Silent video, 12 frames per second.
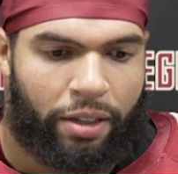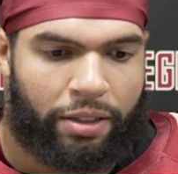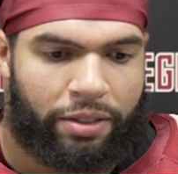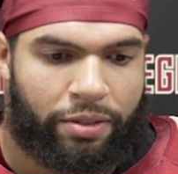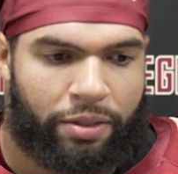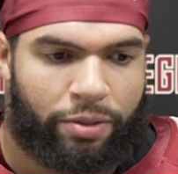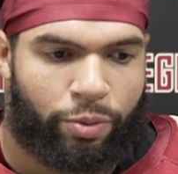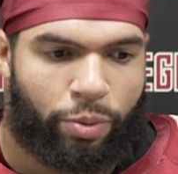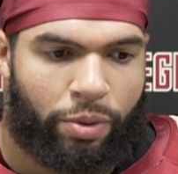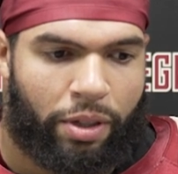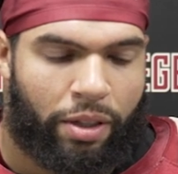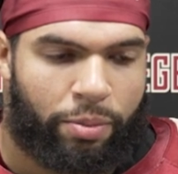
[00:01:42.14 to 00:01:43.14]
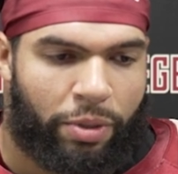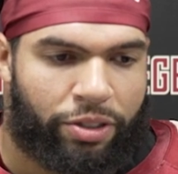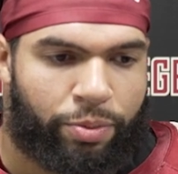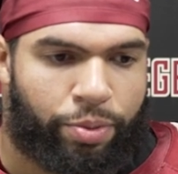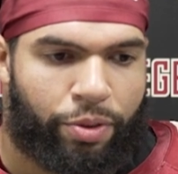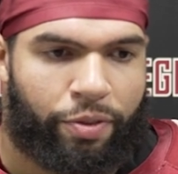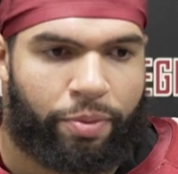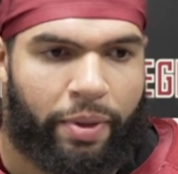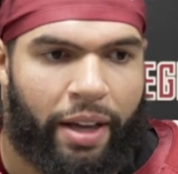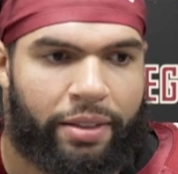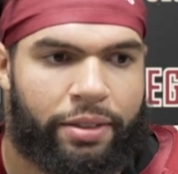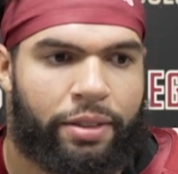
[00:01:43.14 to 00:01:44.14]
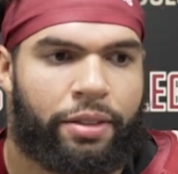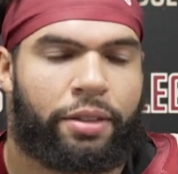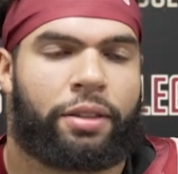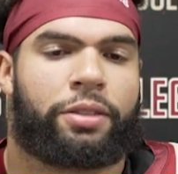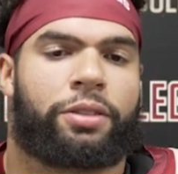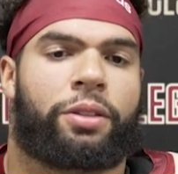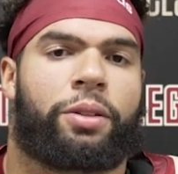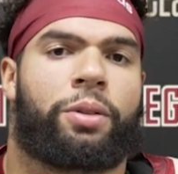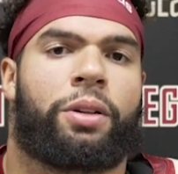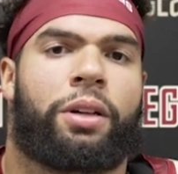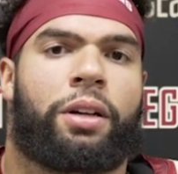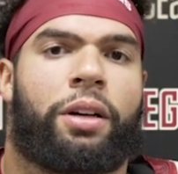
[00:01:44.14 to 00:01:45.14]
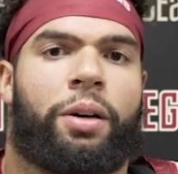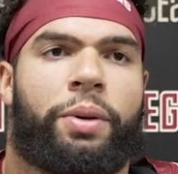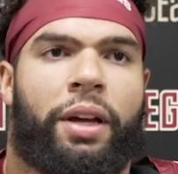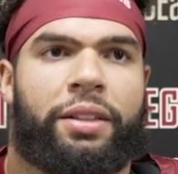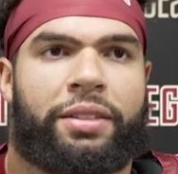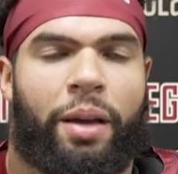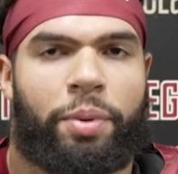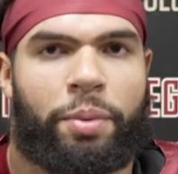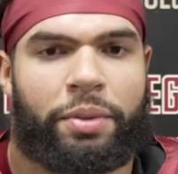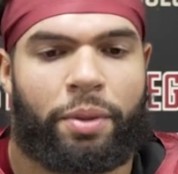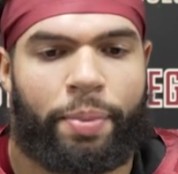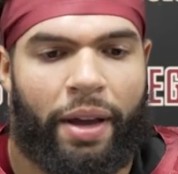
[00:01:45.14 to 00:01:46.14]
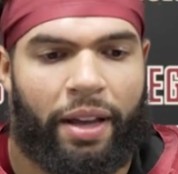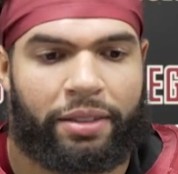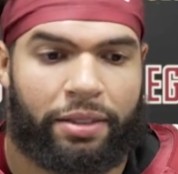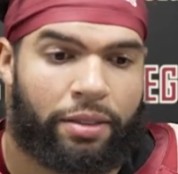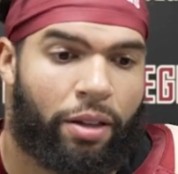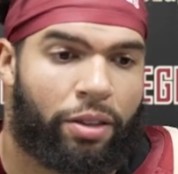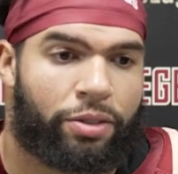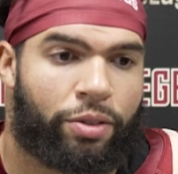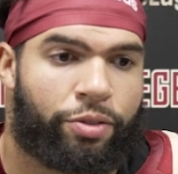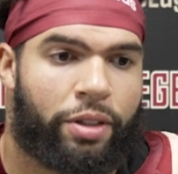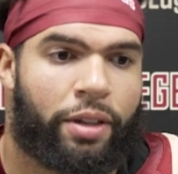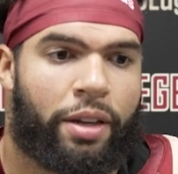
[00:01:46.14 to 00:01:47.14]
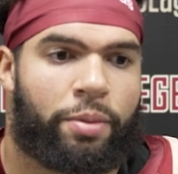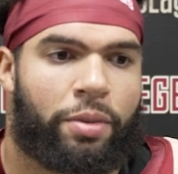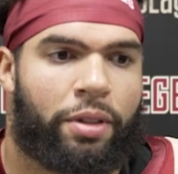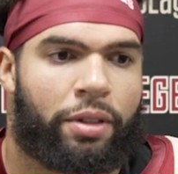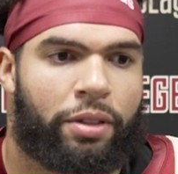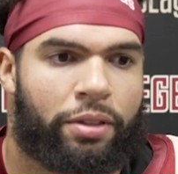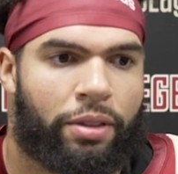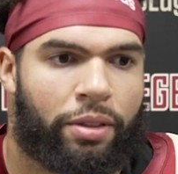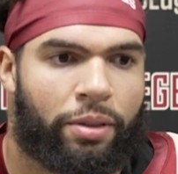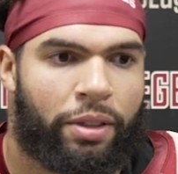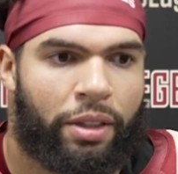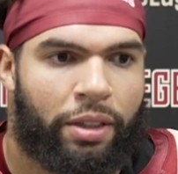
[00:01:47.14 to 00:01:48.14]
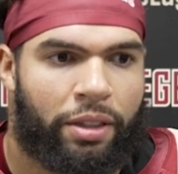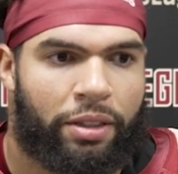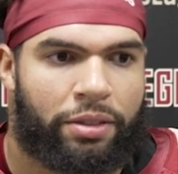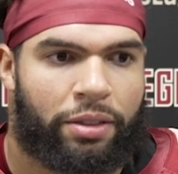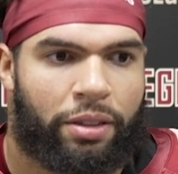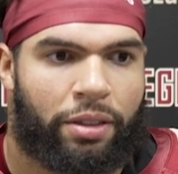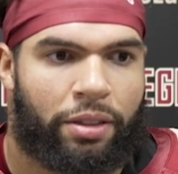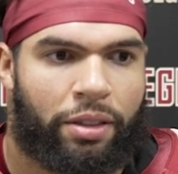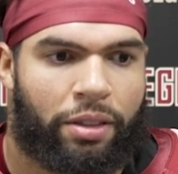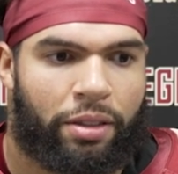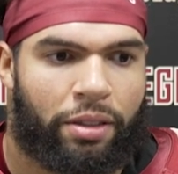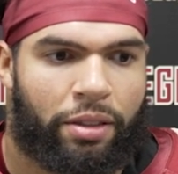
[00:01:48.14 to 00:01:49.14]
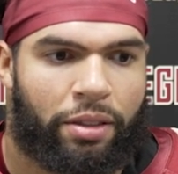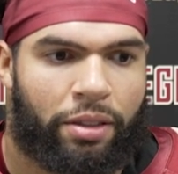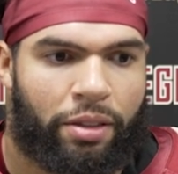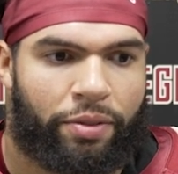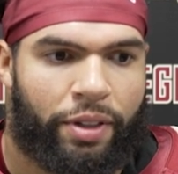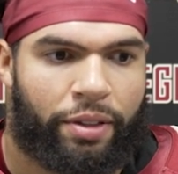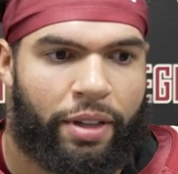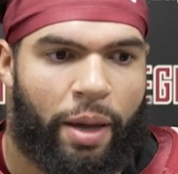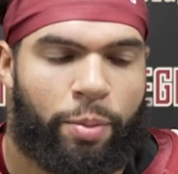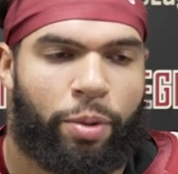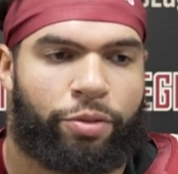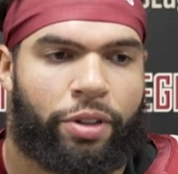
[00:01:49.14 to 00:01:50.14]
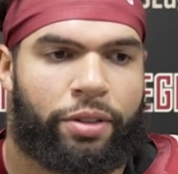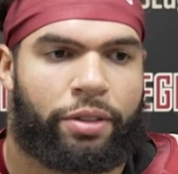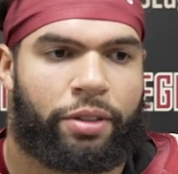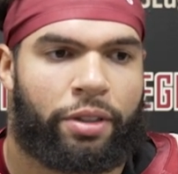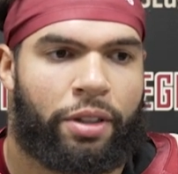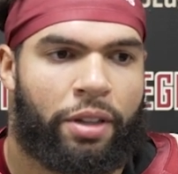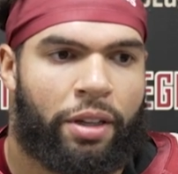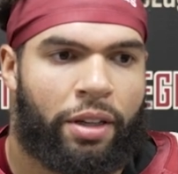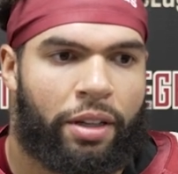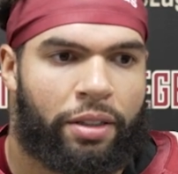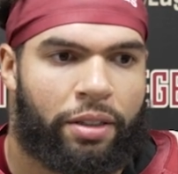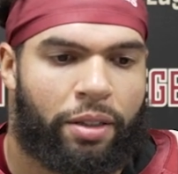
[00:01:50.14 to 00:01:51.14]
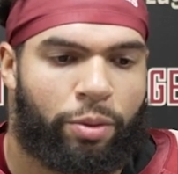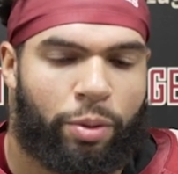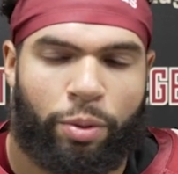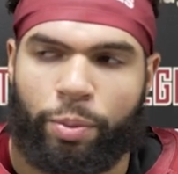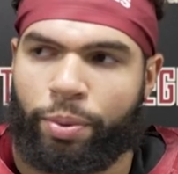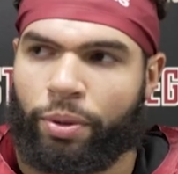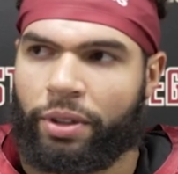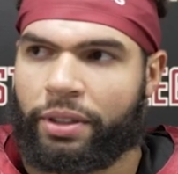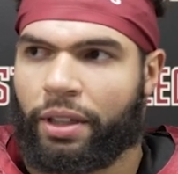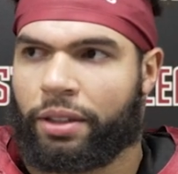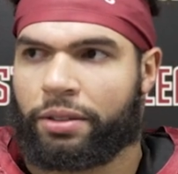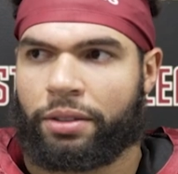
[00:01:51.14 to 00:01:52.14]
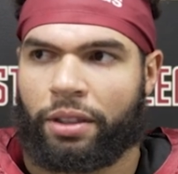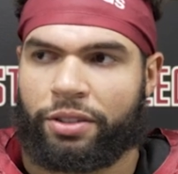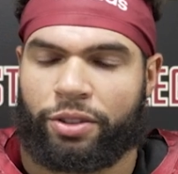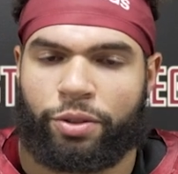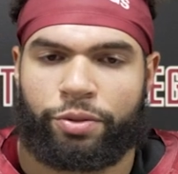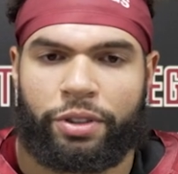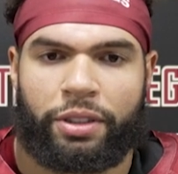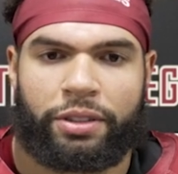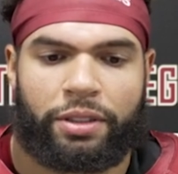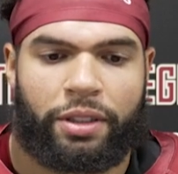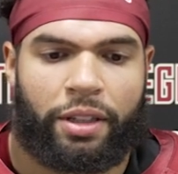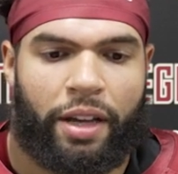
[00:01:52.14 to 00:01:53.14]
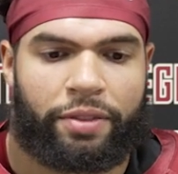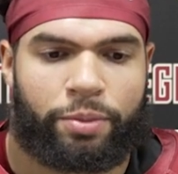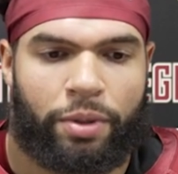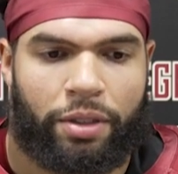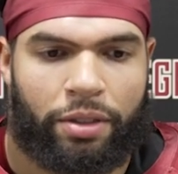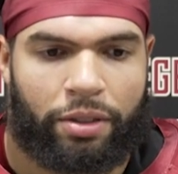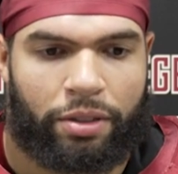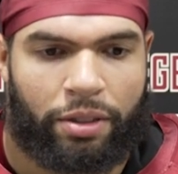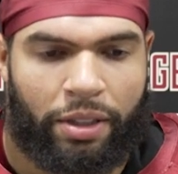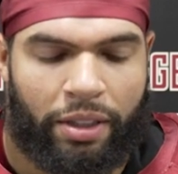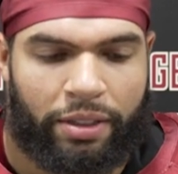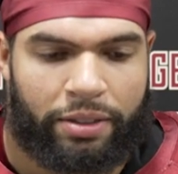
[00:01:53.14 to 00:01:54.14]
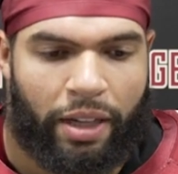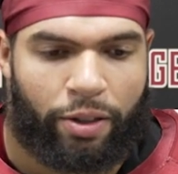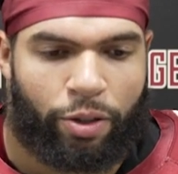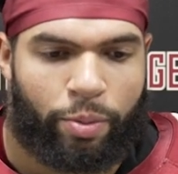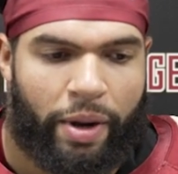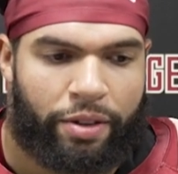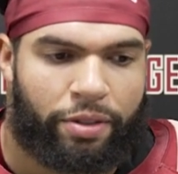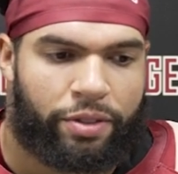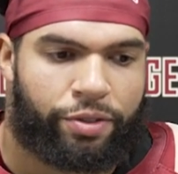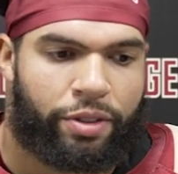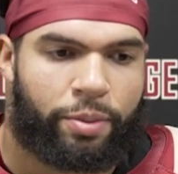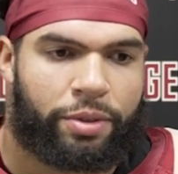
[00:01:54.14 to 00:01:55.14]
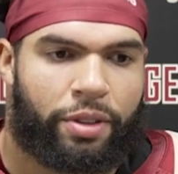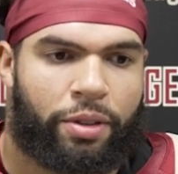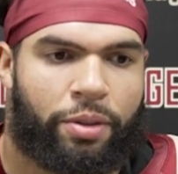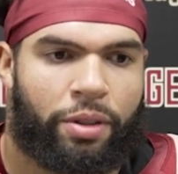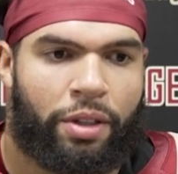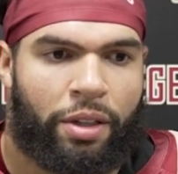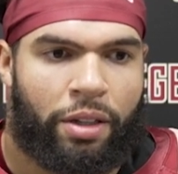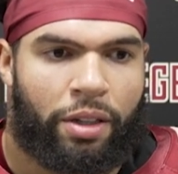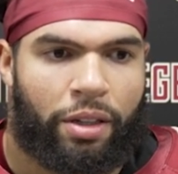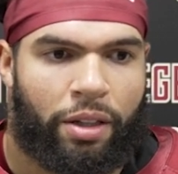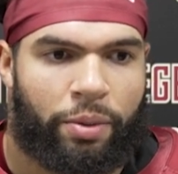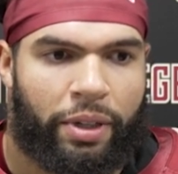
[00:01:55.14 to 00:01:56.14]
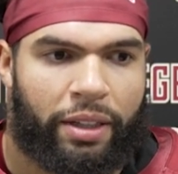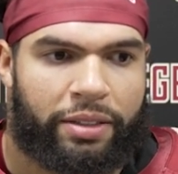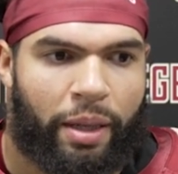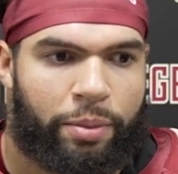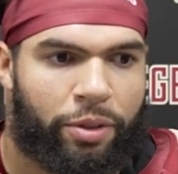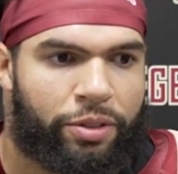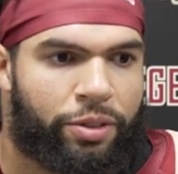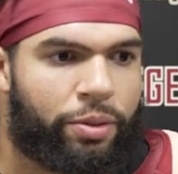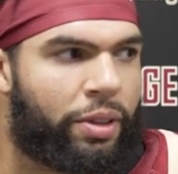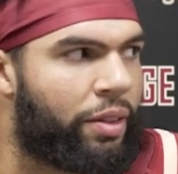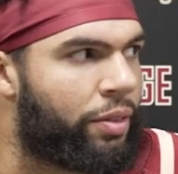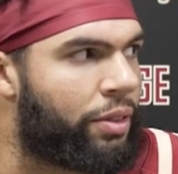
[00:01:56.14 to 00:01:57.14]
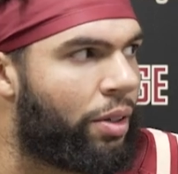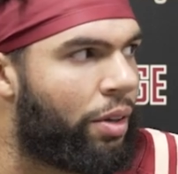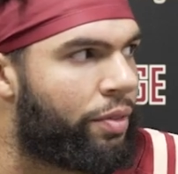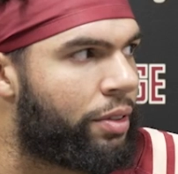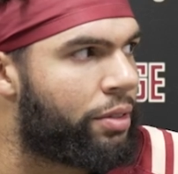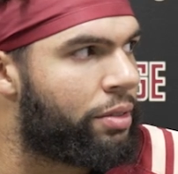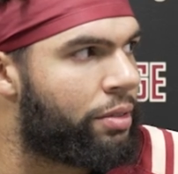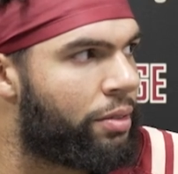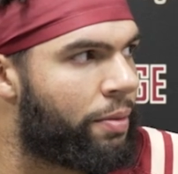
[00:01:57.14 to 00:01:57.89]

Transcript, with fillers: he's, he's much improved from last year, so we got to stop him in the pass and also the run game. you know, he's a, a, a, very capable runner, and we'll, we'll, pull it on, on zone reads and have some design quarterback runs for him. So uh, we got to stop those two definitely in the offense.